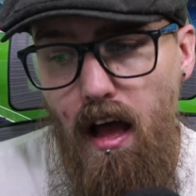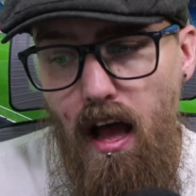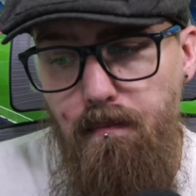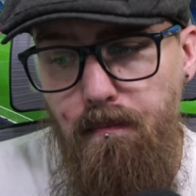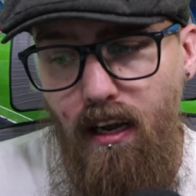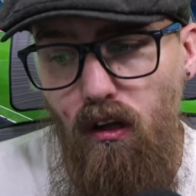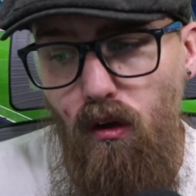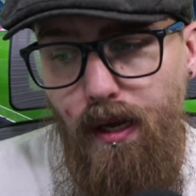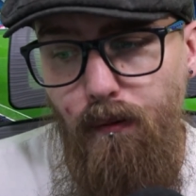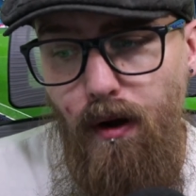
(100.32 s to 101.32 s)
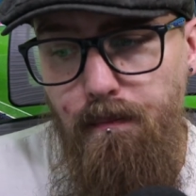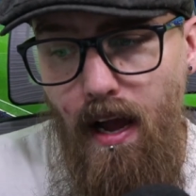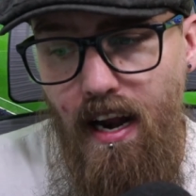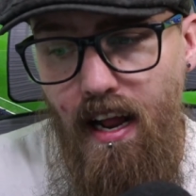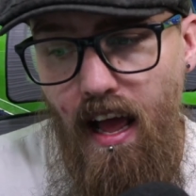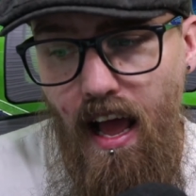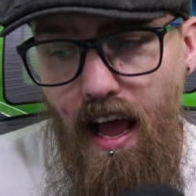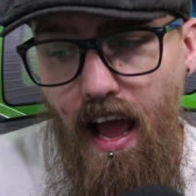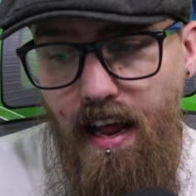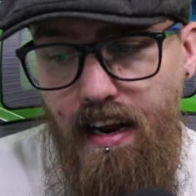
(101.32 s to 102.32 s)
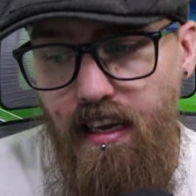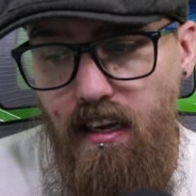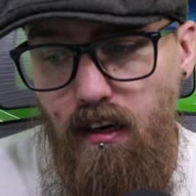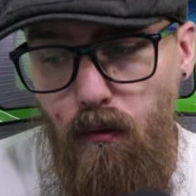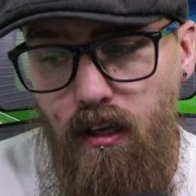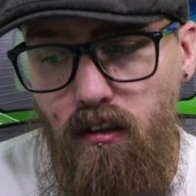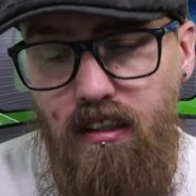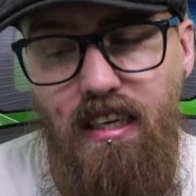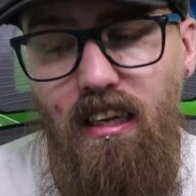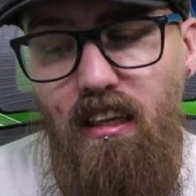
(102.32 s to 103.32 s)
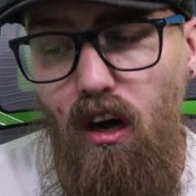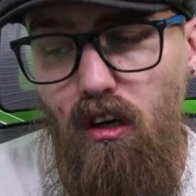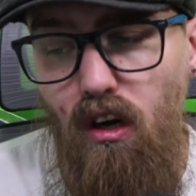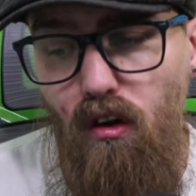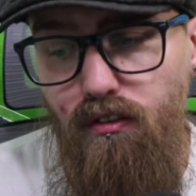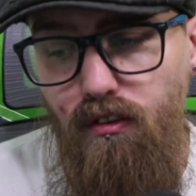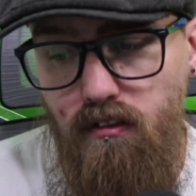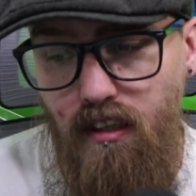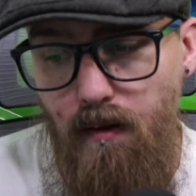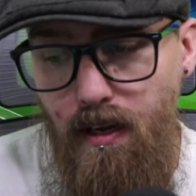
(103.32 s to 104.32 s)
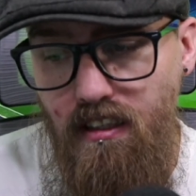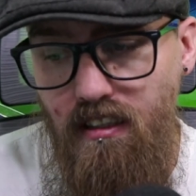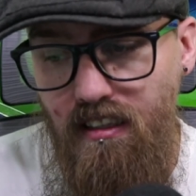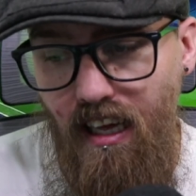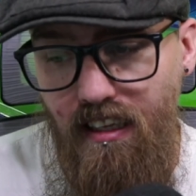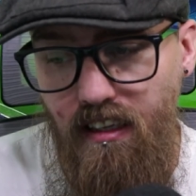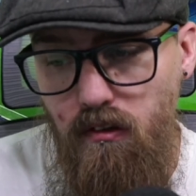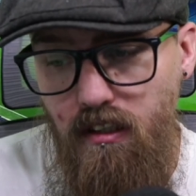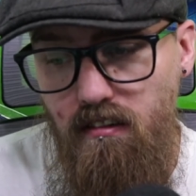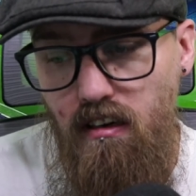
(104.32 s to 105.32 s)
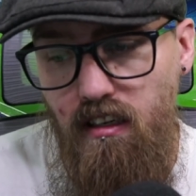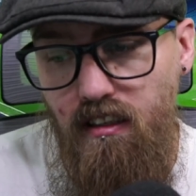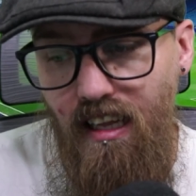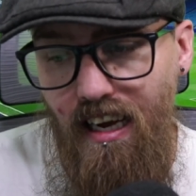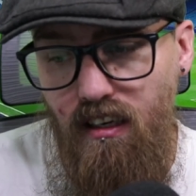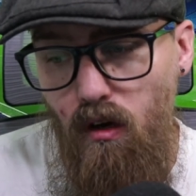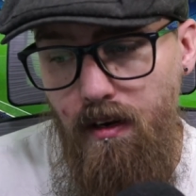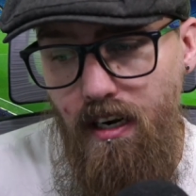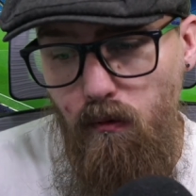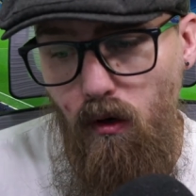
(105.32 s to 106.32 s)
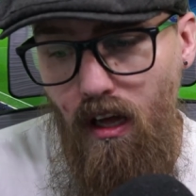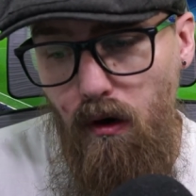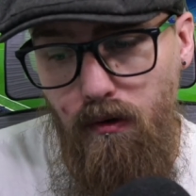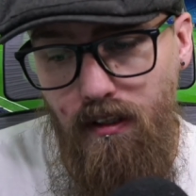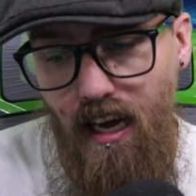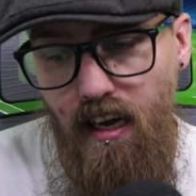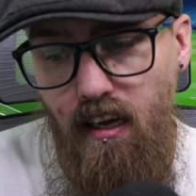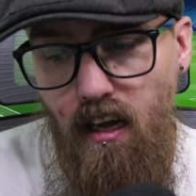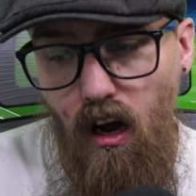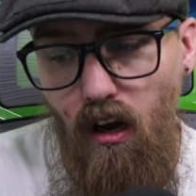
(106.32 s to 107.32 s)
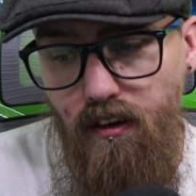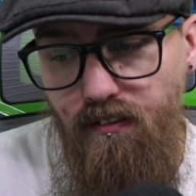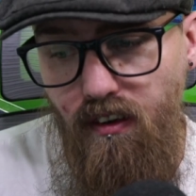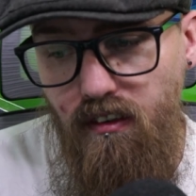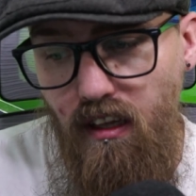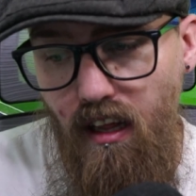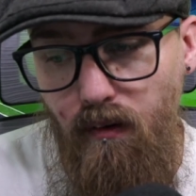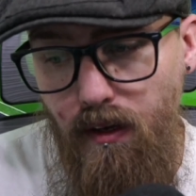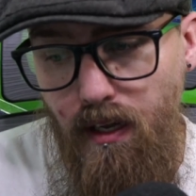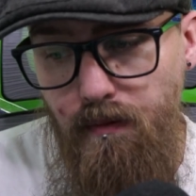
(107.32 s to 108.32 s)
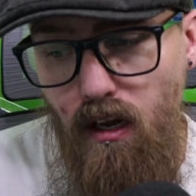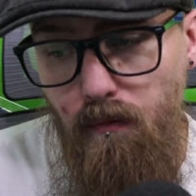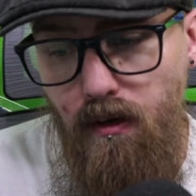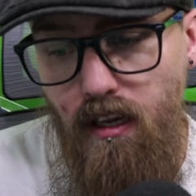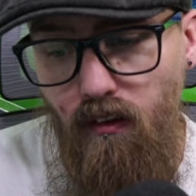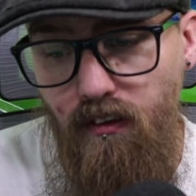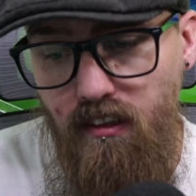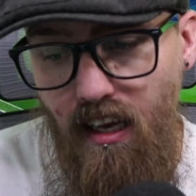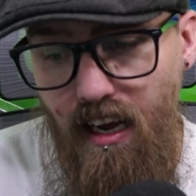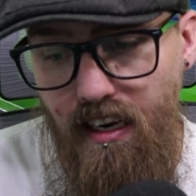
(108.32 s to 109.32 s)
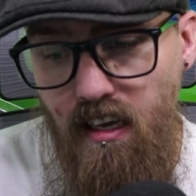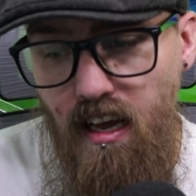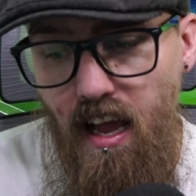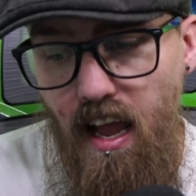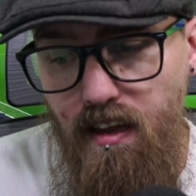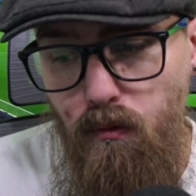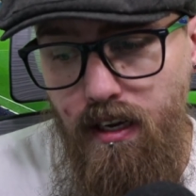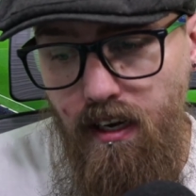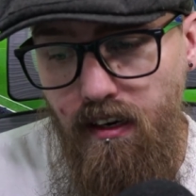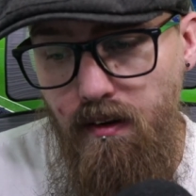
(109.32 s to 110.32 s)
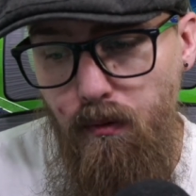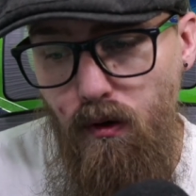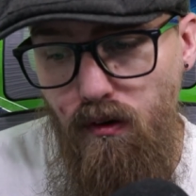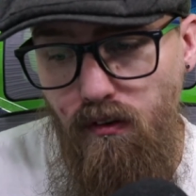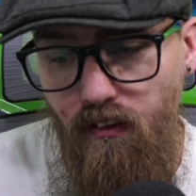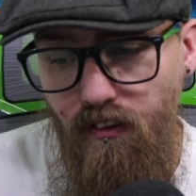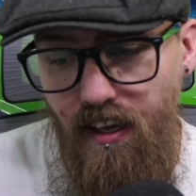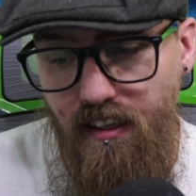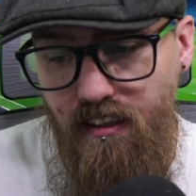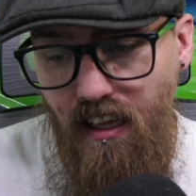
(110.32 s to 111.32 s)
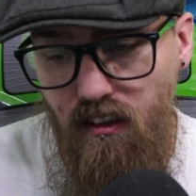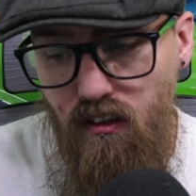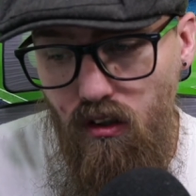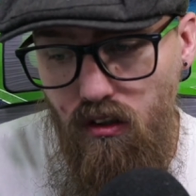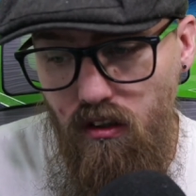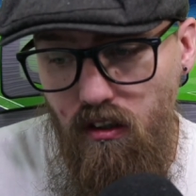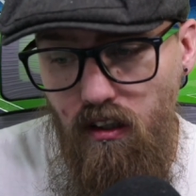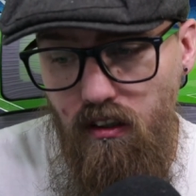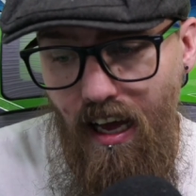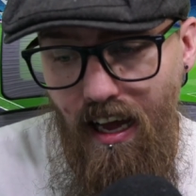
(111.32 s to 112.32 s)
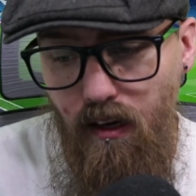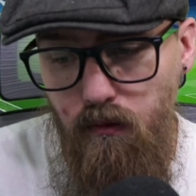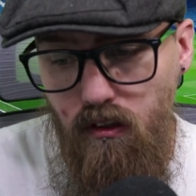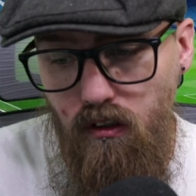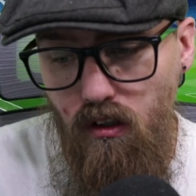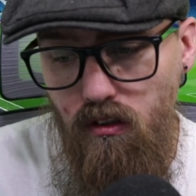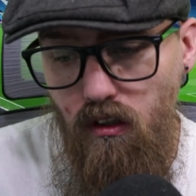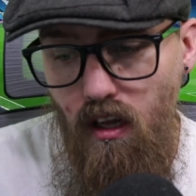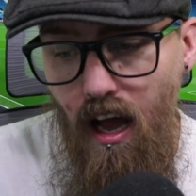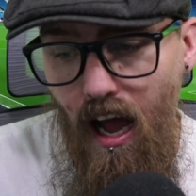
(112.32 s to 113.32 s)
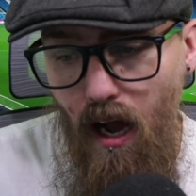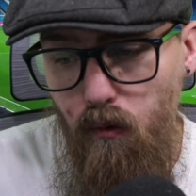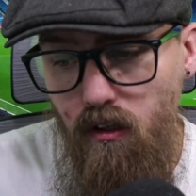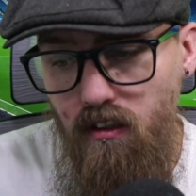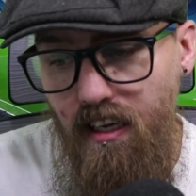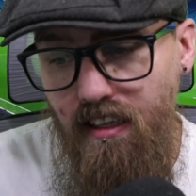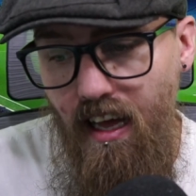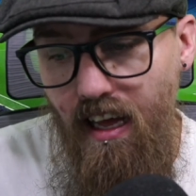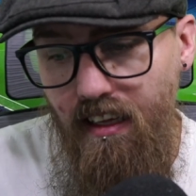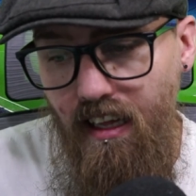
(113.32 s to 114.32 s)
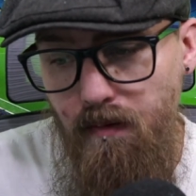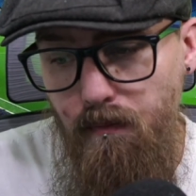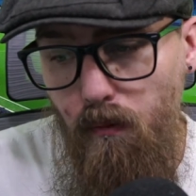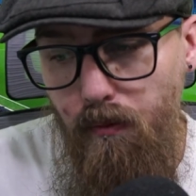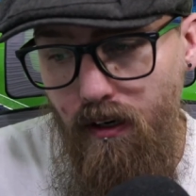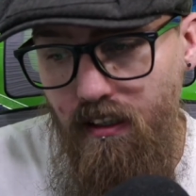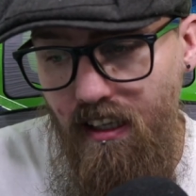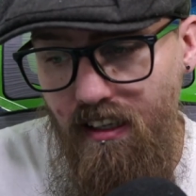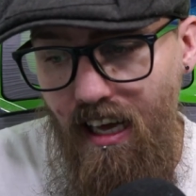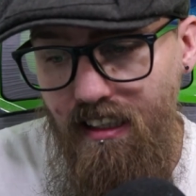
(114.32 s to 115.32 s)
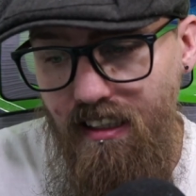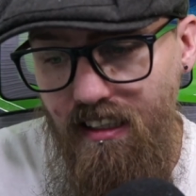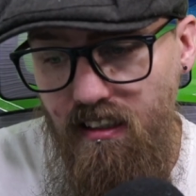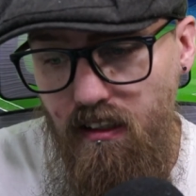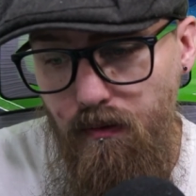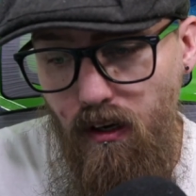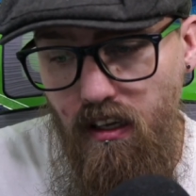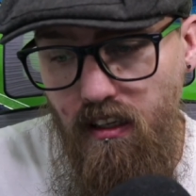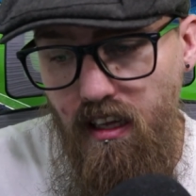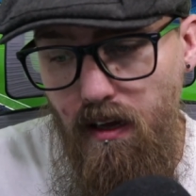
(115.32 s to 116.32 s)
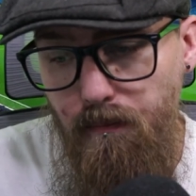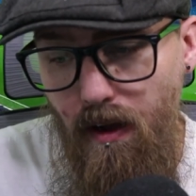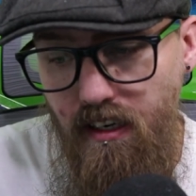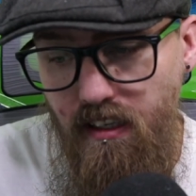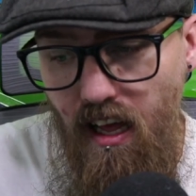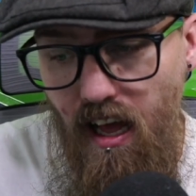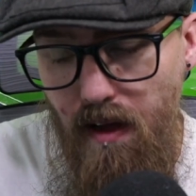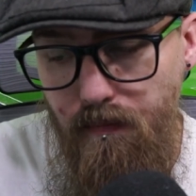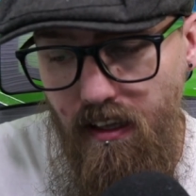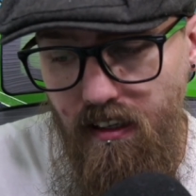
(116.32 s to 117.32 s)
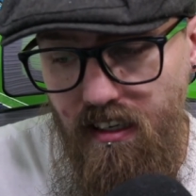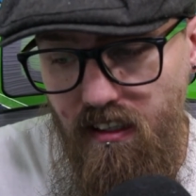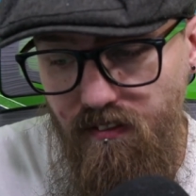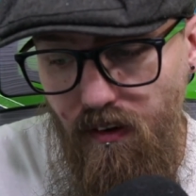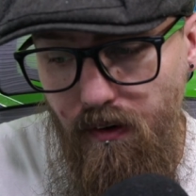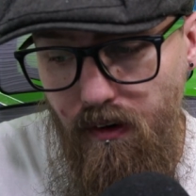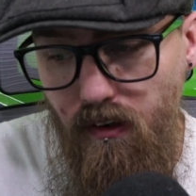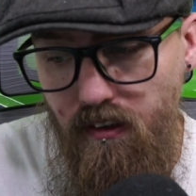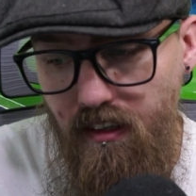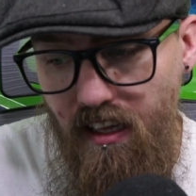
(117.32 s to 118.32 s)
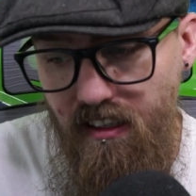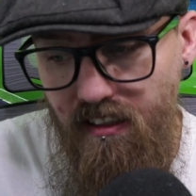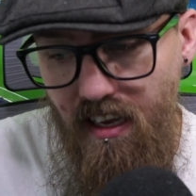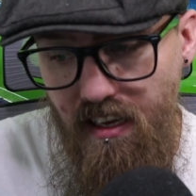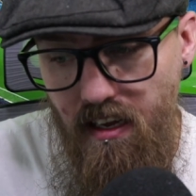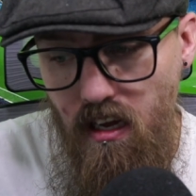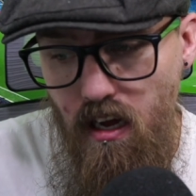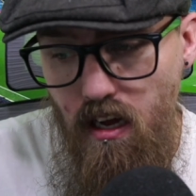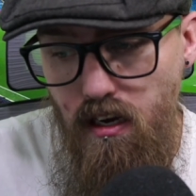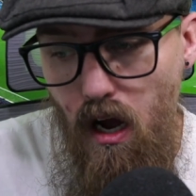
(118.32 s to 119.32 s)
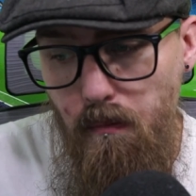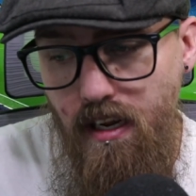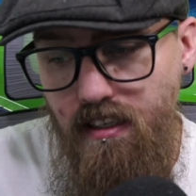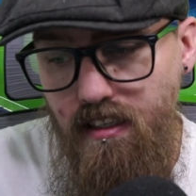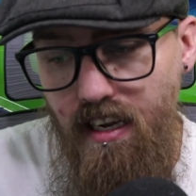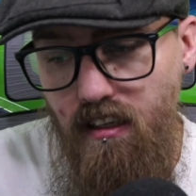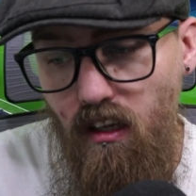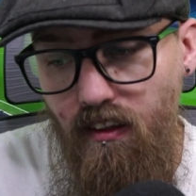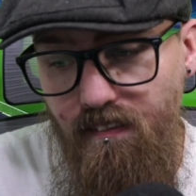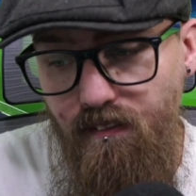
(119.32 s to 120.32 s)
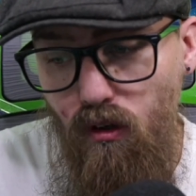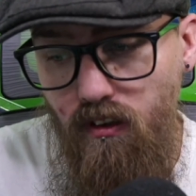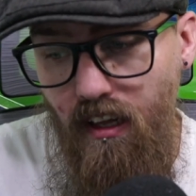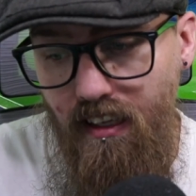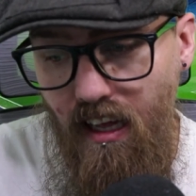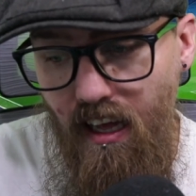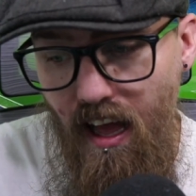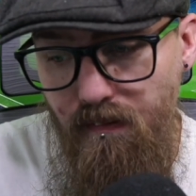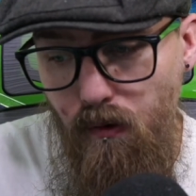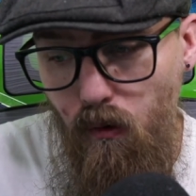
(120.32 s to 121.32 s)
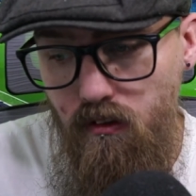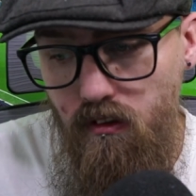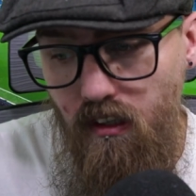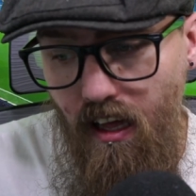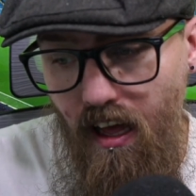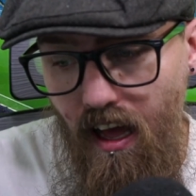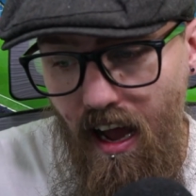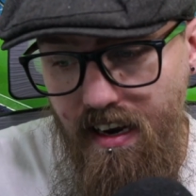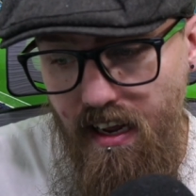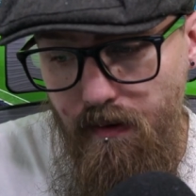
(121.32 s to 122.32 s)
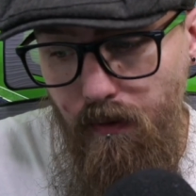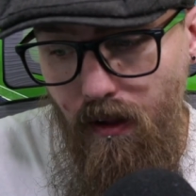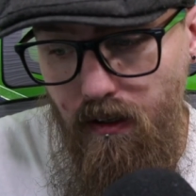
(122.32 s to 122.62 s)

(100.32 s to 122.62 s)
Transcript: Michael Wayne Ben Hennigan, we conceded a lot of goals from set pieces, that's no secret. The lag coming in will help with that, and we can be dominant on the side. If we can improve on things that are caught, that helps of course. I wouldn't say there's any more pressure than last season, to be honest. The expectation from him is there to see. Nobody had changed on that front. That's everyone idea and plan.